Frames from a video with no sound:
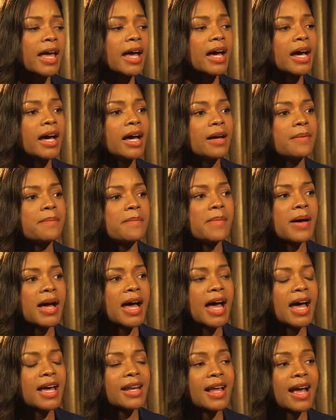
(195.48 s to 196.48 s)
Um,
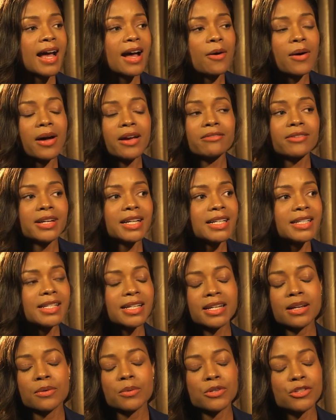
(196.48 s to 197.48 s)
and how I really
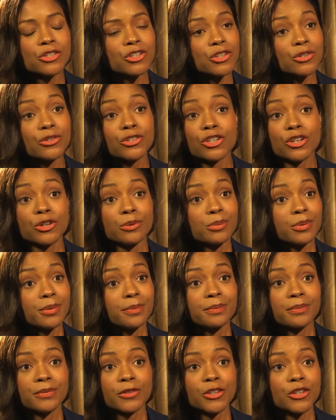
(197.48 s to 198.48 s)
did it was YouTube.
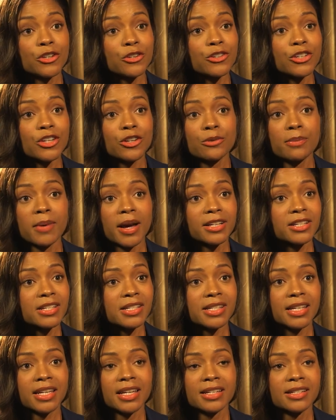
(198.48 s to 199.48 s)
YouTube, I
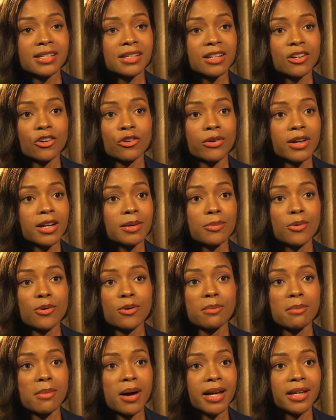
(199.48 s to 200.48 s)
just think, is an
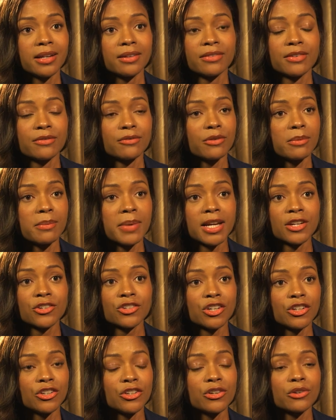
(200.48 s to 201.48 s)
incredible mine of
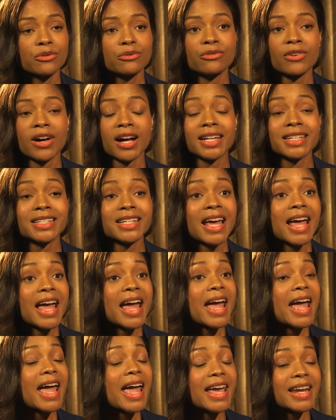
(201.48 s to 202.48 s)
information. You can find
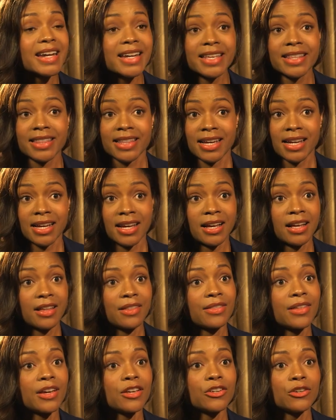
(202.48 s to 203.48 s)
anything
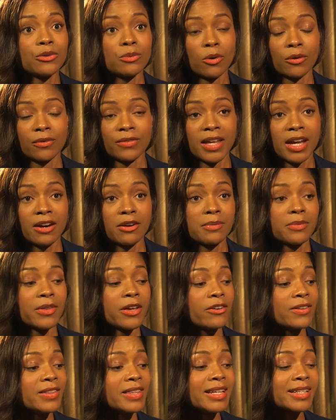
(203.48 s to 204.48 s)
that you want there. And
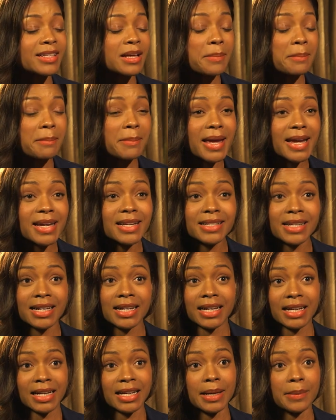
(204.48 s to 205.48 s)
there are these
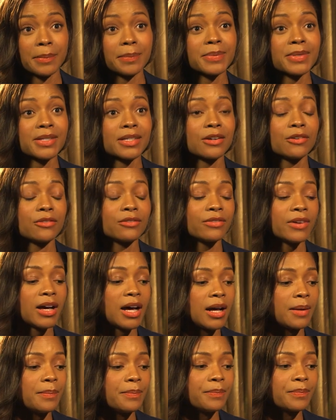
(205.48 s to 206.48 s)
amazing clips of
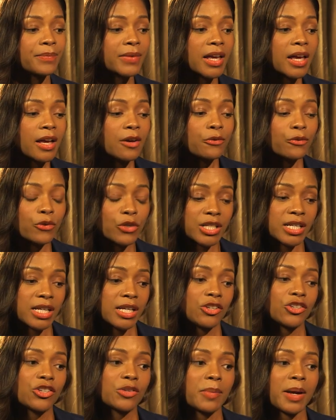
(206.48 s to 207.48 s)
um,
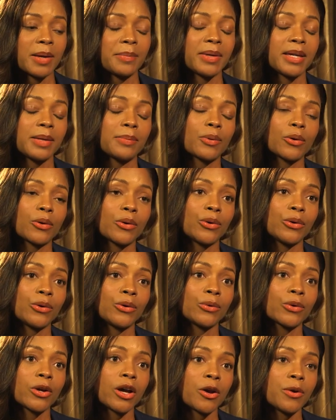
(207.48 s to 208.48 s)
footage by people
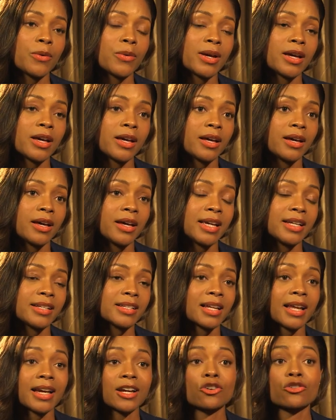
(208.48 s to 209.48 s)
who go uh,
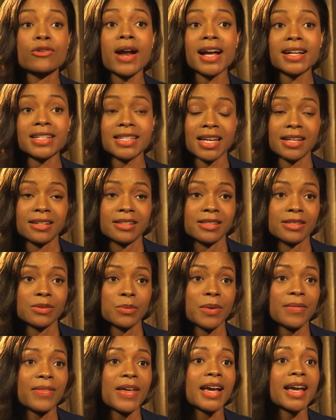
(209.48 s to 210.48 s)
into like crack dens
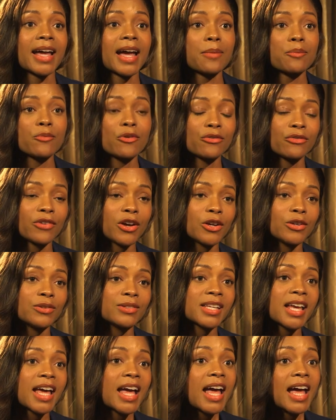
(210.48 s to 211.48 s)
with their camera
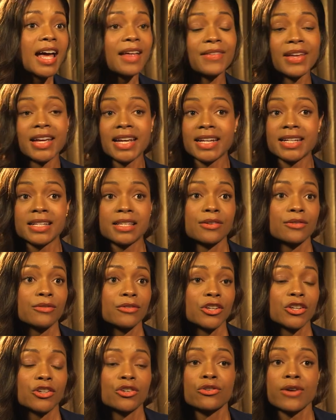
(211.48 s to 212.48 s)
phones and they
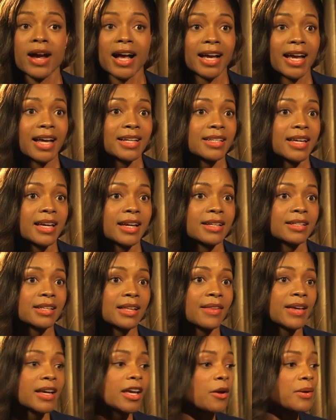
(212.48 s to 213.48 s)
interview crack addicts
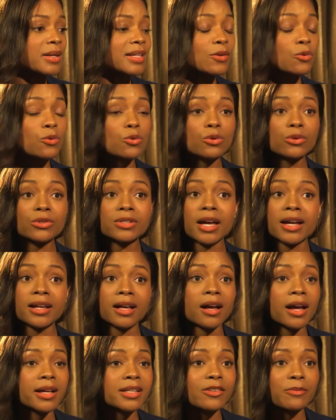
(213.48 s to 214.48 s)
and they go into all
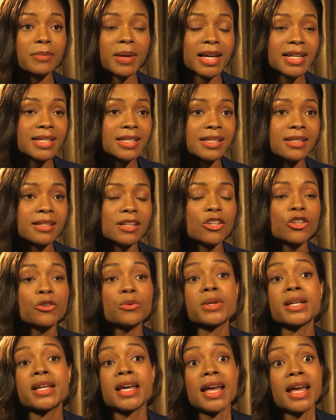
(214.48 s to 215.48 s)
kinds of places that you
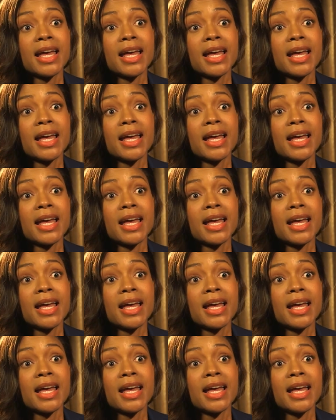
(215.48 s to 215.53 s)
would